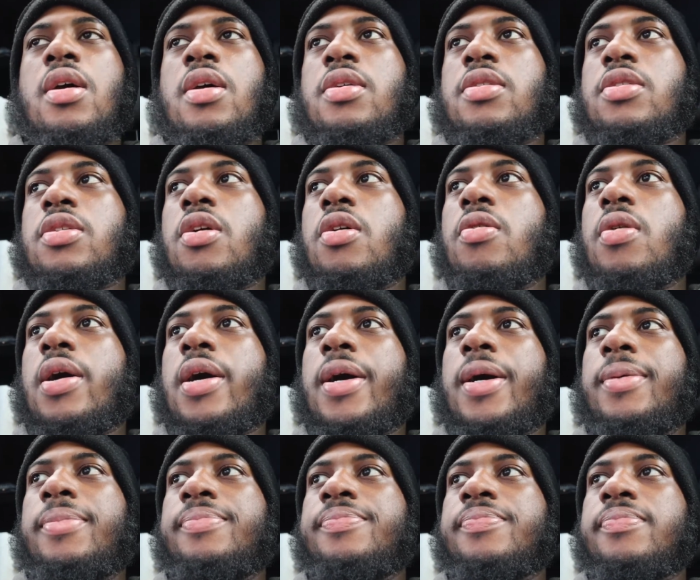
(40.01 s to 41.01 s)
So
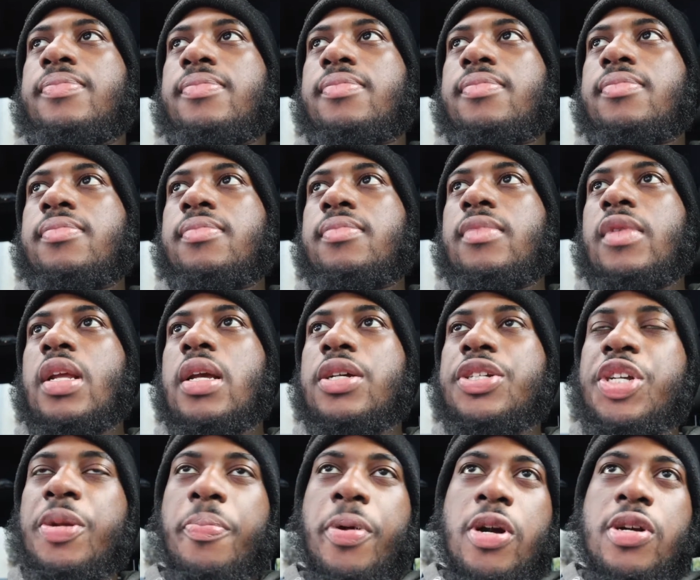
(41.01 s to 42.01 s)

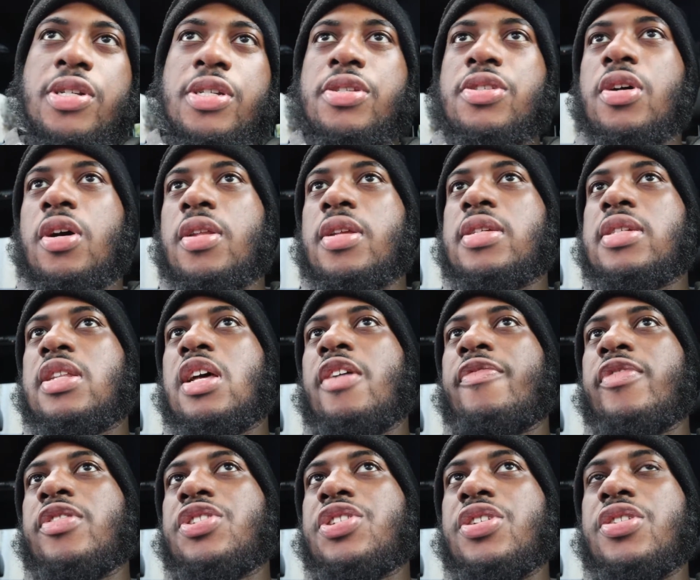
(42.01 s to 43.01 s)
she purchased all this stuff
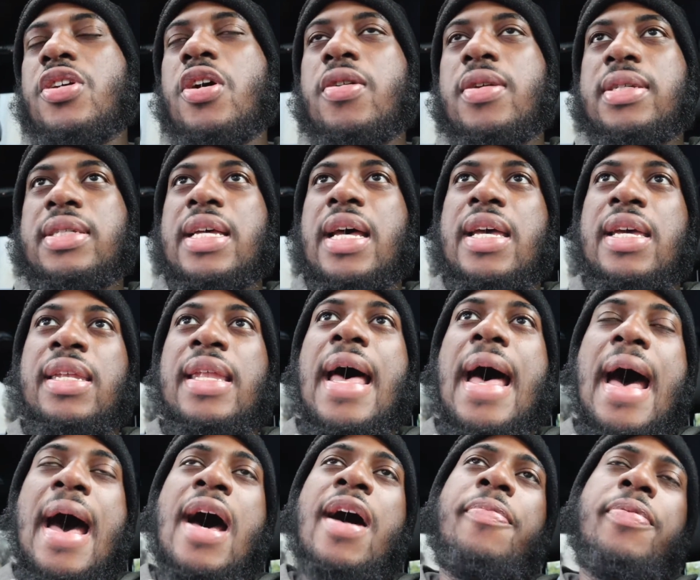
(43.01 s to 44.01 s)
and she noticed that in the
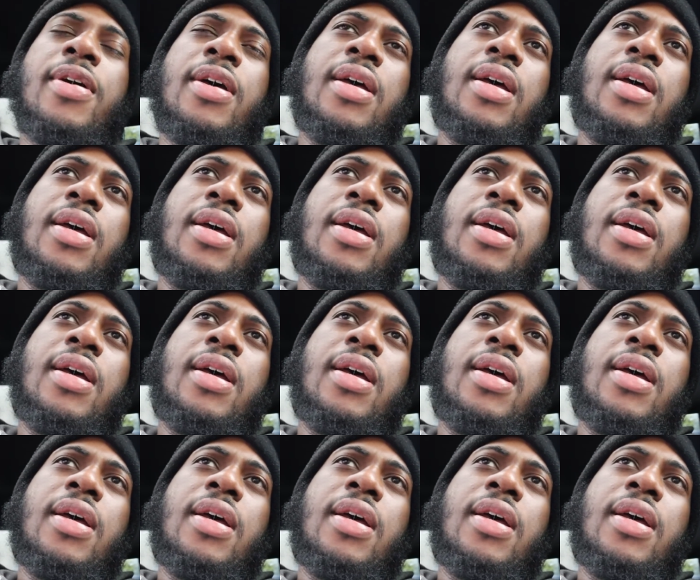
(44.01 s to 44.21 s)
app